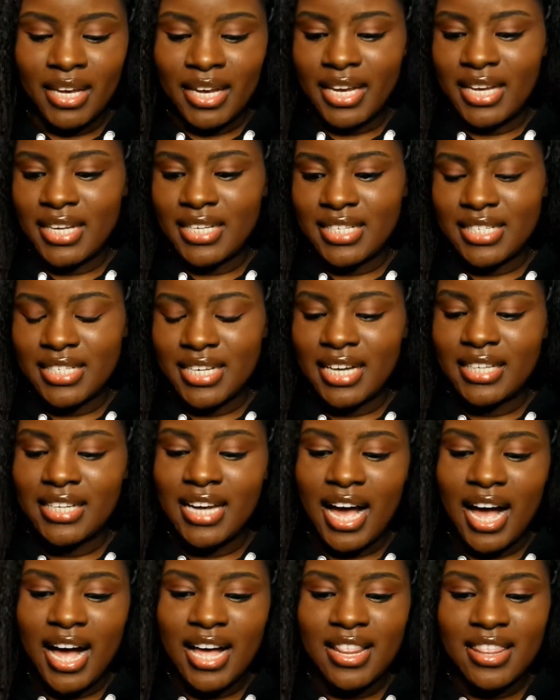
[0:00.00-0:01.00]
is none
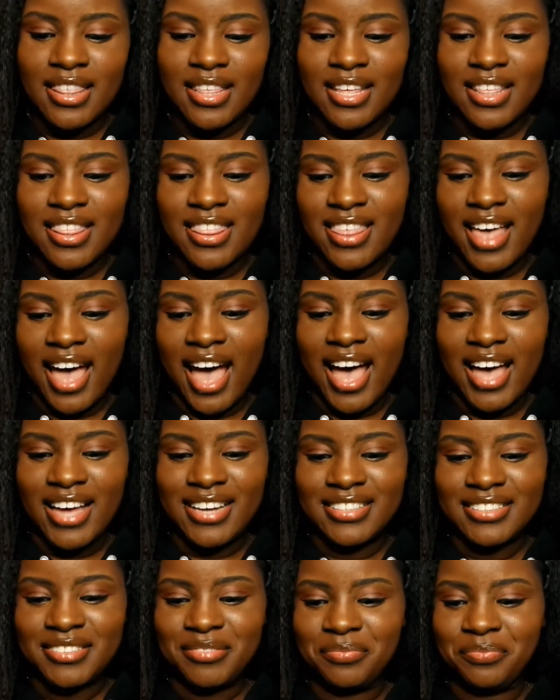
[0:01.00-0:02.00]
other
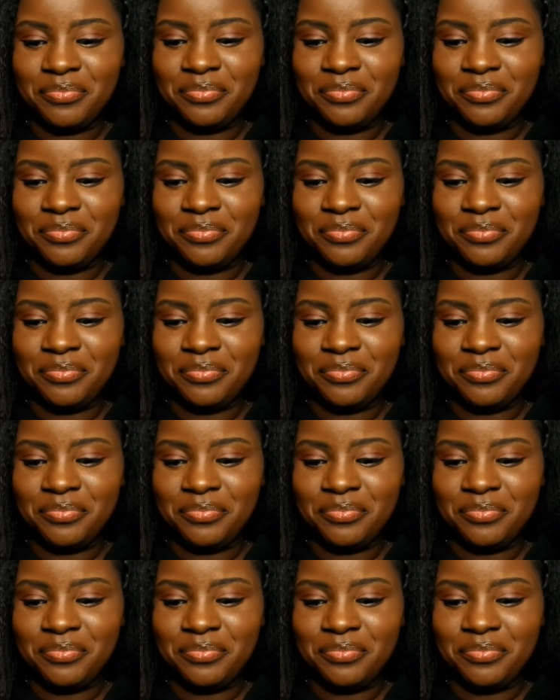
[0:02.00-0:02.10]
than